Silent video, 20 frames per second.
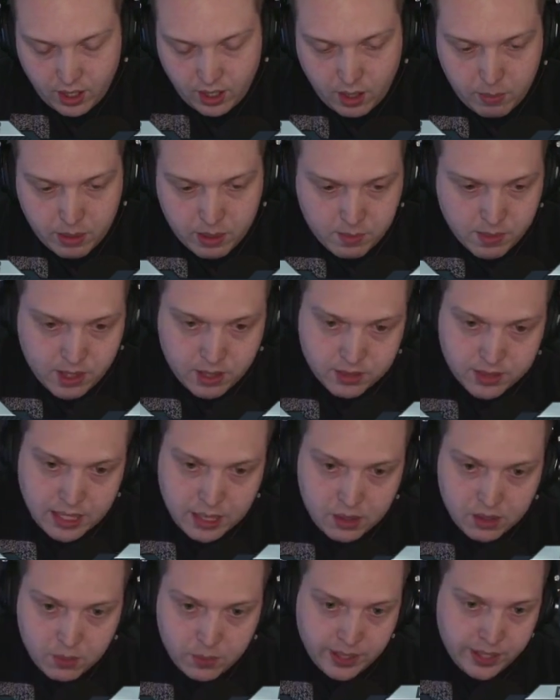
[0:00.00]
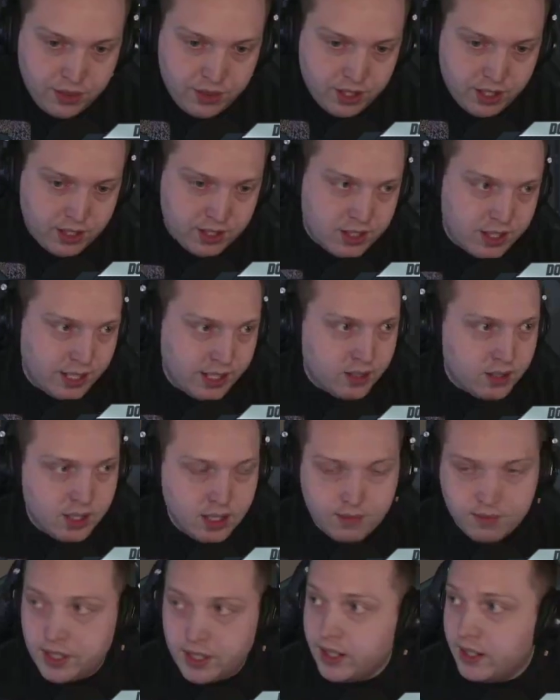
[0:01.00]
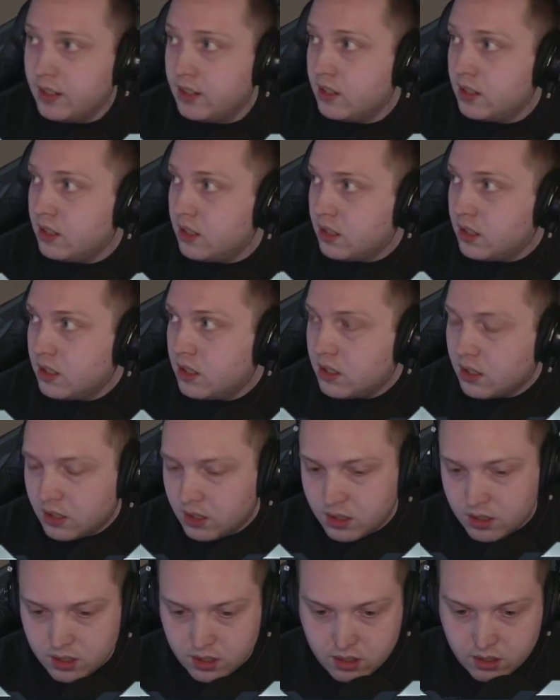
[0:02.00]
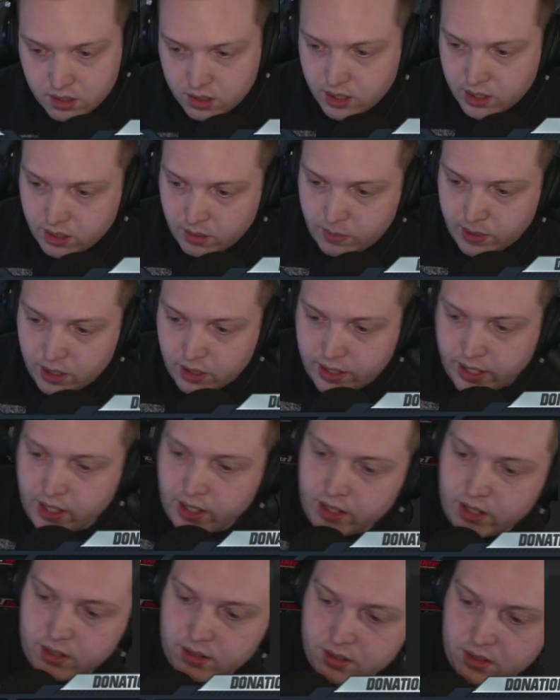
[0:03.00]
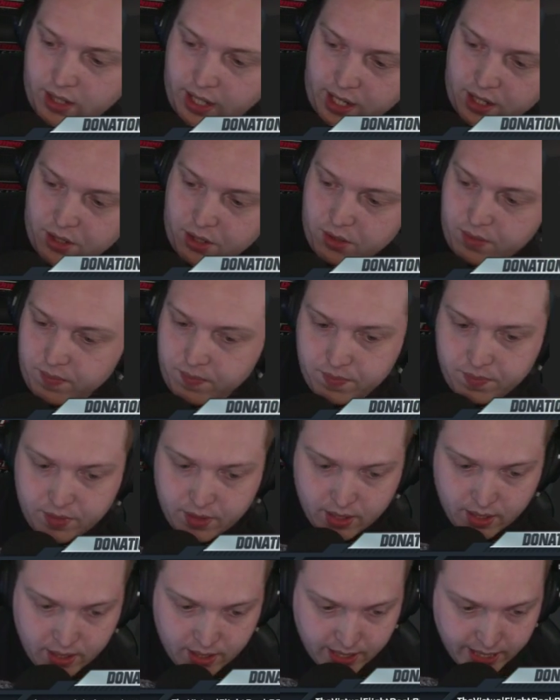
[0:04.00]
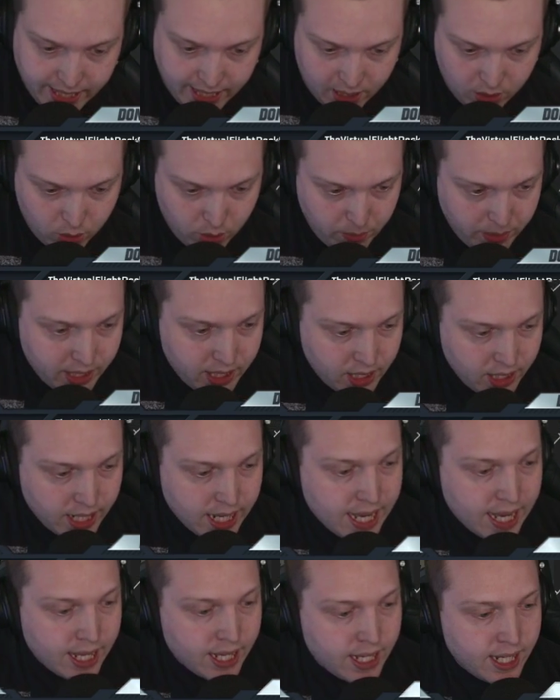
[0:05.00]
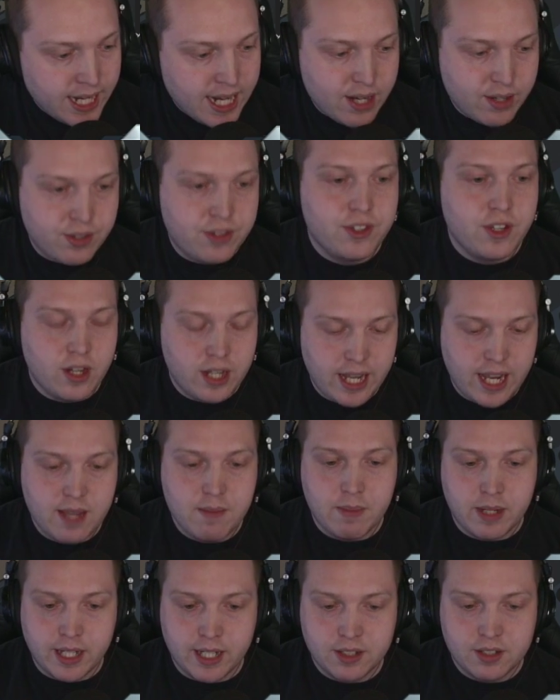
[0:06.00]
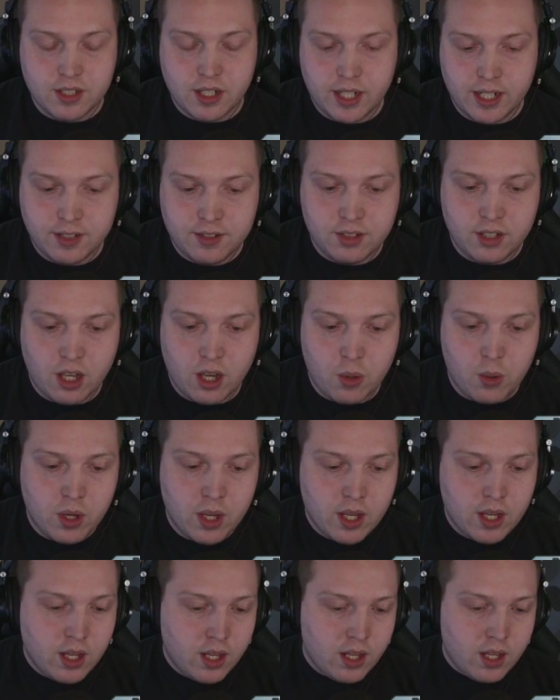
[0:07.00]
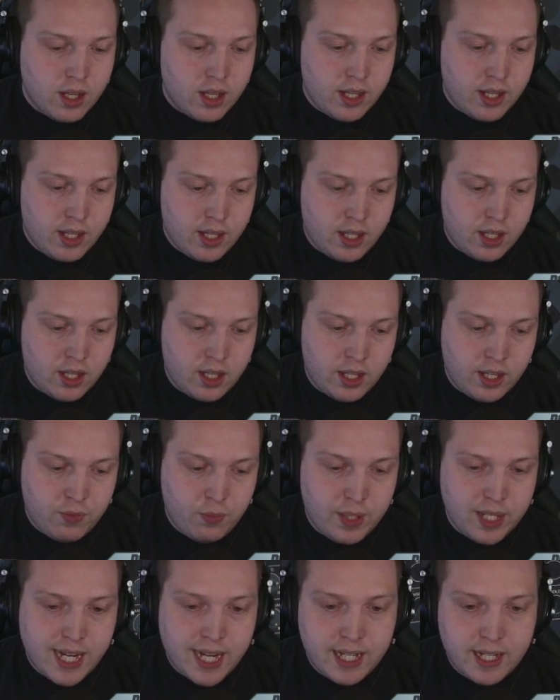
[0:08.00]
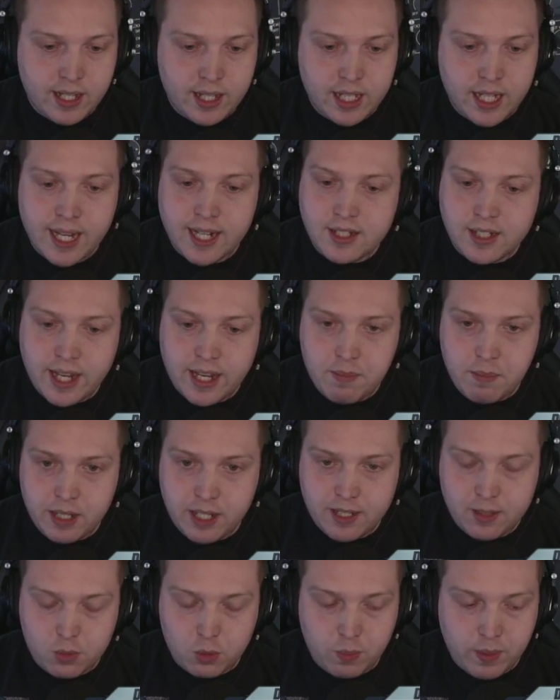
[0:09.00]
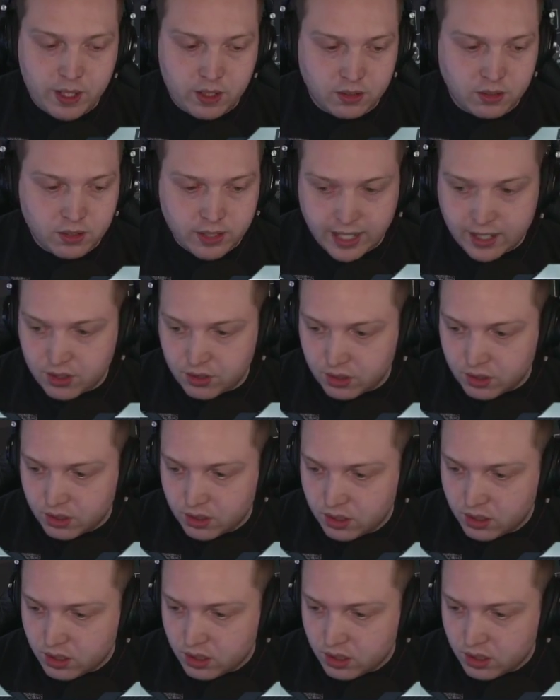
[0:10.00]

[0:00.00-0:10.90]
How many miles out are we? 30. Lovely. And we're looking good on schedule. How long have we been in the air? An hour and 38 minutes. Nice. So if we land in the next 8 minutes, we'll be on schedule.